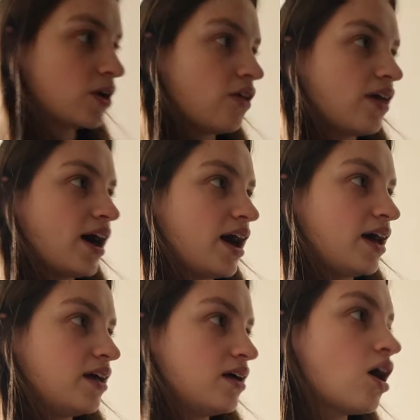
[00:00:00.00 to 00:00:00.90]
all that.
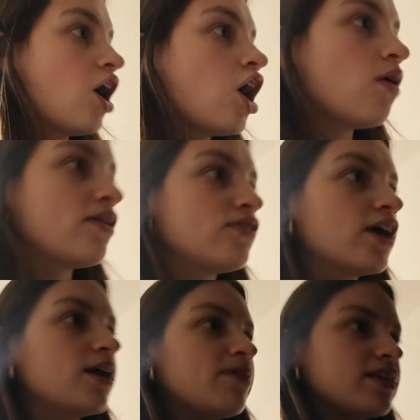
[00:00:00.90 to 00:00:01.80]
Oh, I
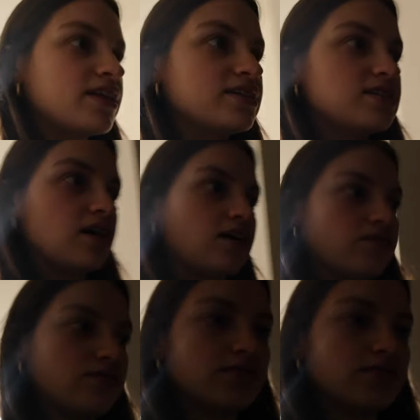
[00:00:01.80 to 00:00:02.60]
forgot about this stuff.